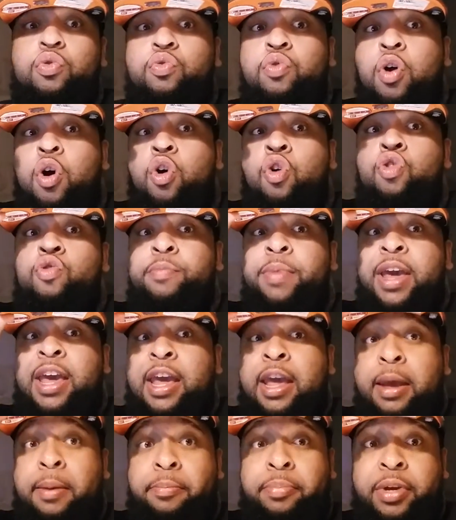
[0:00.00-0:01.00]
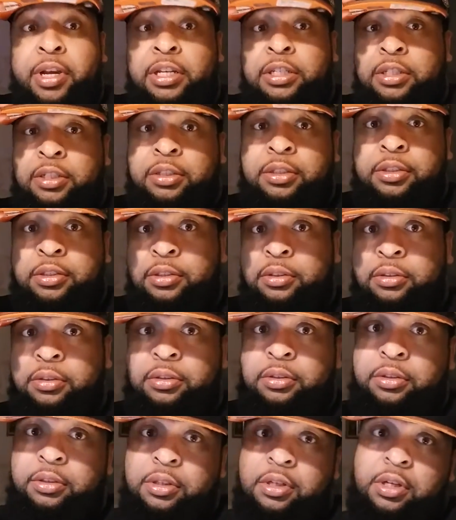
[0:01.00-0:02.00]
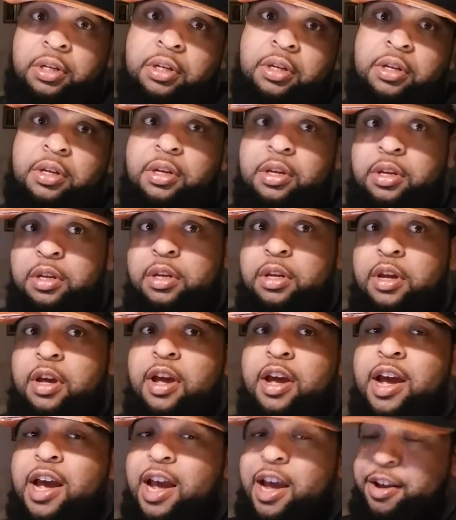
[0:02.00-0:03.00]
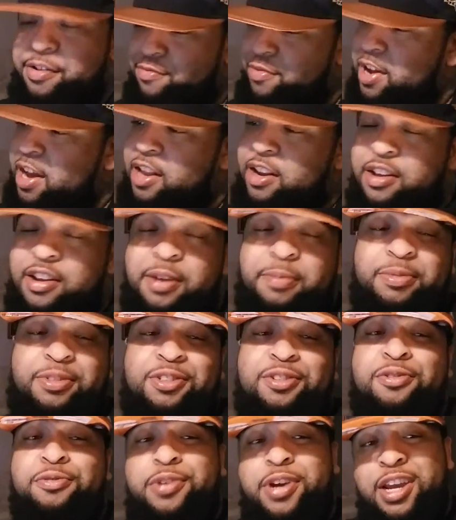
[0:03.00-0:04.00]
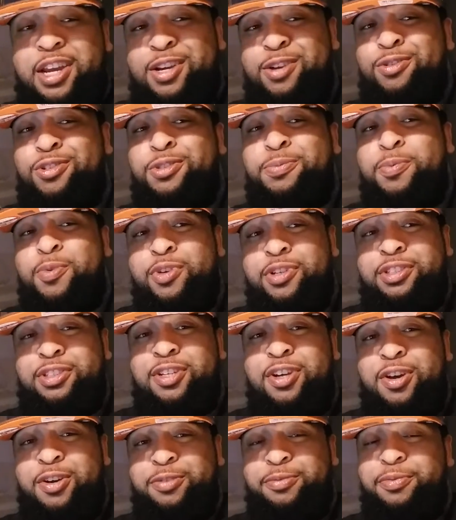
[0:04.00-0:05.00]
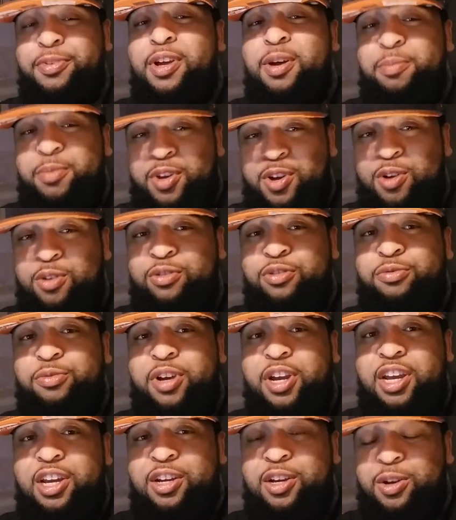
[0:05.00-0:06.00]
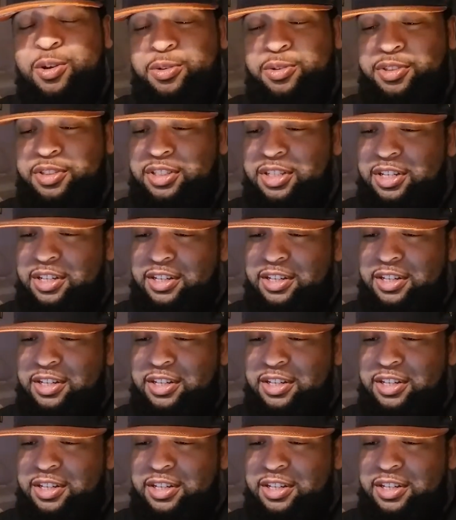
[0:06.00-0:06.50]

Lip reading: Grown Man Business. All right, we got another episode of Red Ghost Sports Talk. I'm your host, Red Ghost.